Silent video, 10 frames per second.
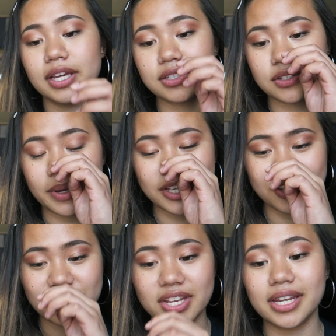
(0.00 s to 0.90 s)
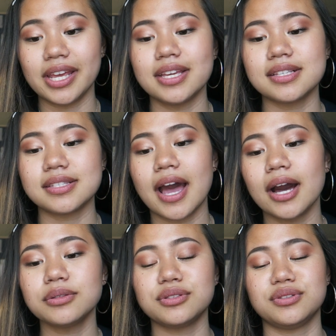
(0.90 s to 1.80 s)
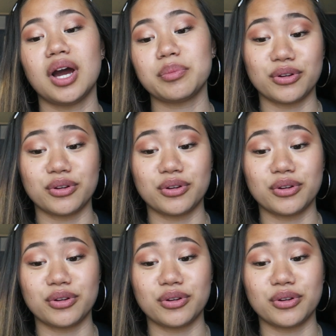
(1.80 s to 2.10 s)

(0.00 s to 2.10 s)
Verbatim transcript: next question is how to not